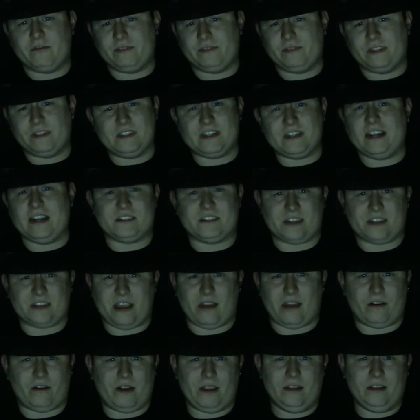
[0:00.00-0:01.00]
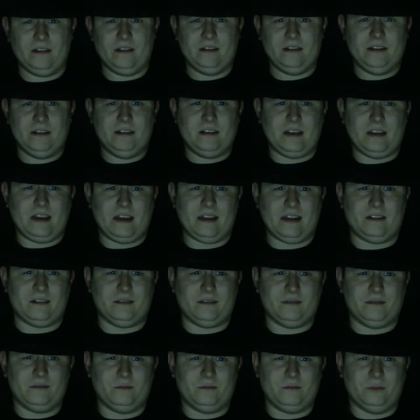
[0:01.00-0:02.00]
is not scary, and
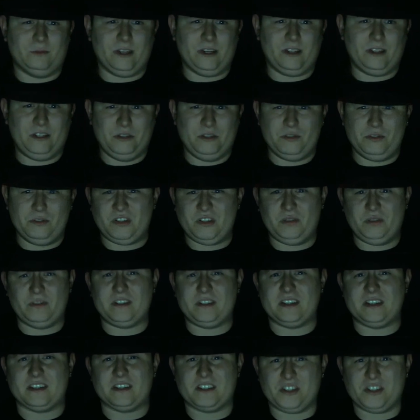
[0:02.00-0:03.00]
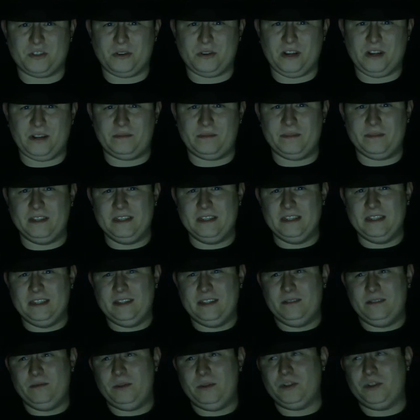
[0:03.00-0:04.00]
when used to its extreme,
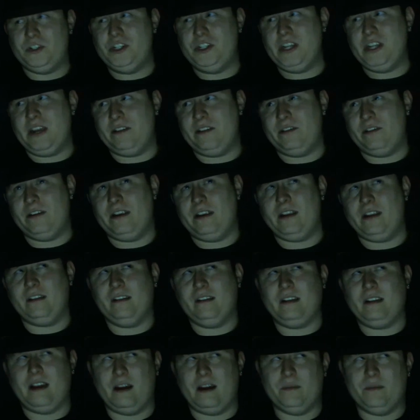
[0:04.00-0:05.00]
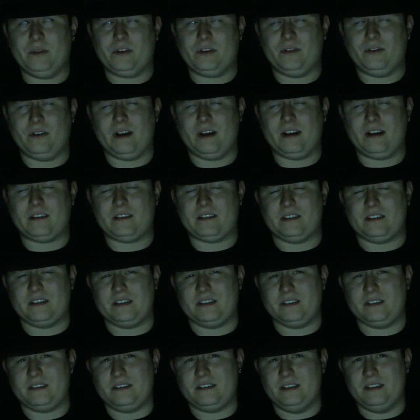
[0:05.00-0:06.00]
will generally come across
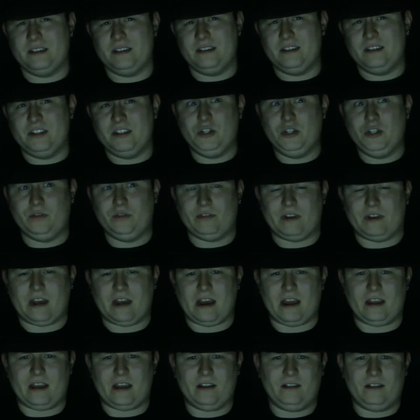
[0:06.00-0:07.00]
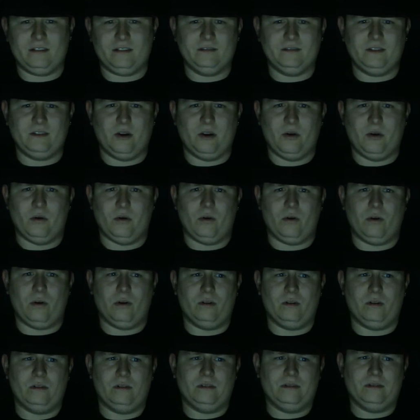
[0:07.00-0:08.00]
as juvenile or
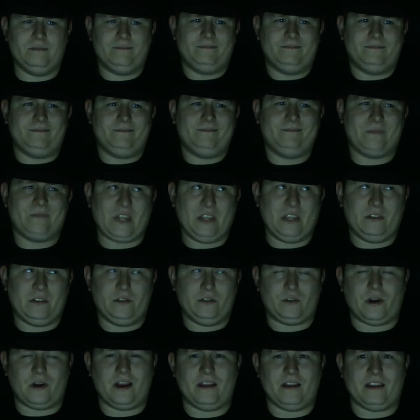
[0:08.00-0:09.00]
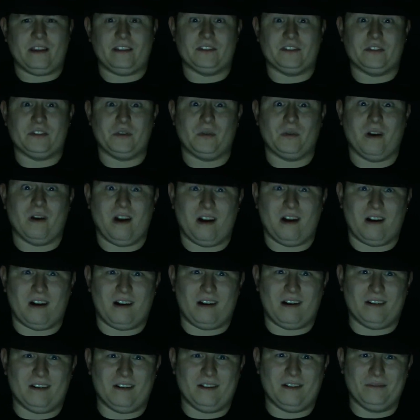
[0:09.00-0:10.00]
trying too
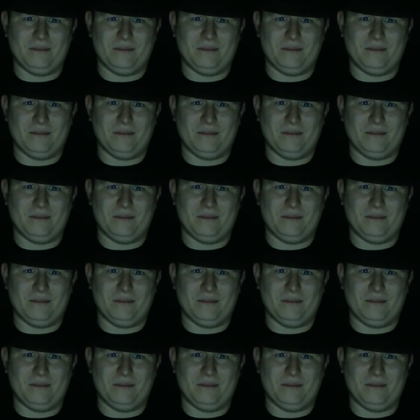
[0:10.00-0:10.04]
hard.